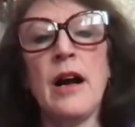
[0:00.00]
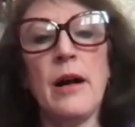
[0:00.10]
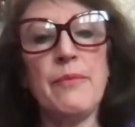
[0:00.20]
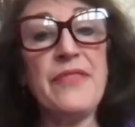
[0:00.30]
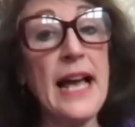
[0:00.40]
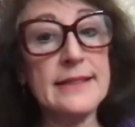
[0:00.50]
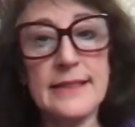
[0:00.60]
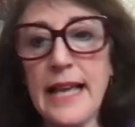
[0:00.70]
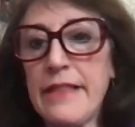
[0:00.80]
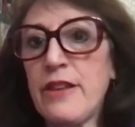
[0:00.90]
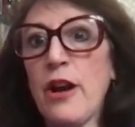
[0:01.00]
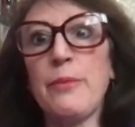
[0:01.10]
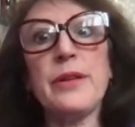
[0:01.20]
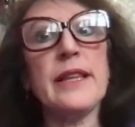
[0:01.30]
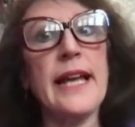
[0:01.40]
That said, there are
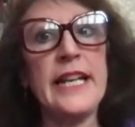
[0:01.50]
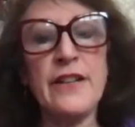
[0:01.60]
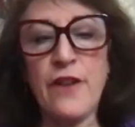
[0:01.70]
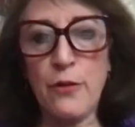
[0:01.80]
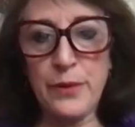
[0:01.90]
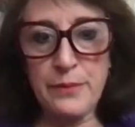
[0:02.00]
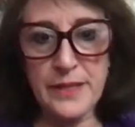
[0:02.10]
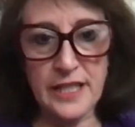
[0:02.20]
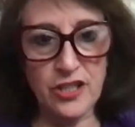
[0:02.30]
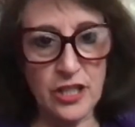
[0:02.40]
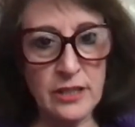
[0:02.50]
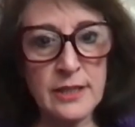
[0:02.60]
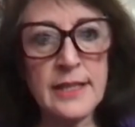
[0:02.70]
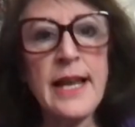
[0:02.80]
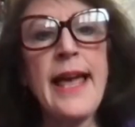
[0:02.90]
plenty of open
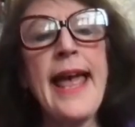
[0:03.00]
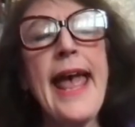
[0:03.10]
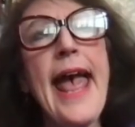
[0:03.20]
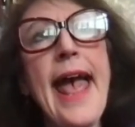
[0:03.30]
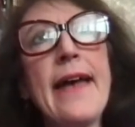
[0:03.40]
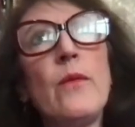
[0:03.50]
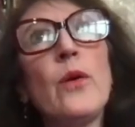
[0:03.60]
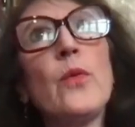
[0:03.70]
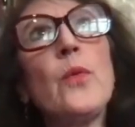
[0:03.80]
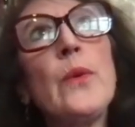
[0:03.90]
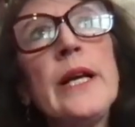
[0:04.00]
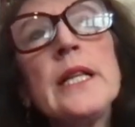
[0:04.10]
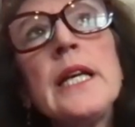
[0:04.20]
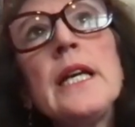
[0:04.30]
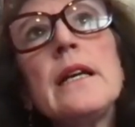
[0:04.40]
positions, and
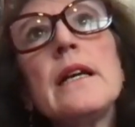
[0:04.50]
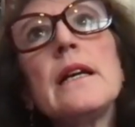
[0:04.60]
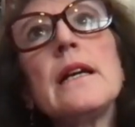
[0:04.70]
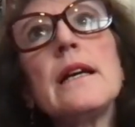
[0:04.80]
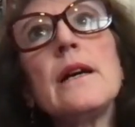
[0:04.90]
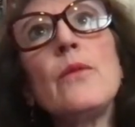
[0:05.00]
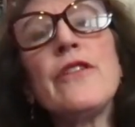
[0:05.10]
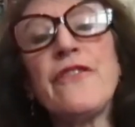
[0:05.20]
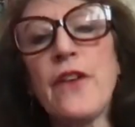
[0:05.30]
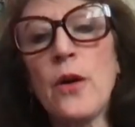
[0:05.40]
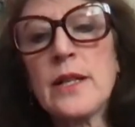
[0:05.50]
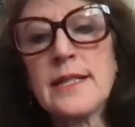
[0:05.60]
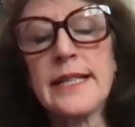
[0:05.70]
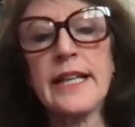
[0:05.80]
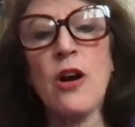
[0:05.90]
we're
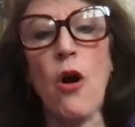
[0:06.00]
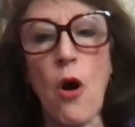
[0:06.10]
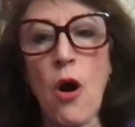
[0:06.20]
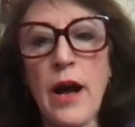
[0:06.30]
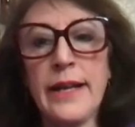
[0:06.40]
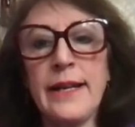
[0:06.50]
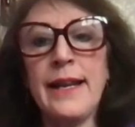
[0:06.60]
focusing on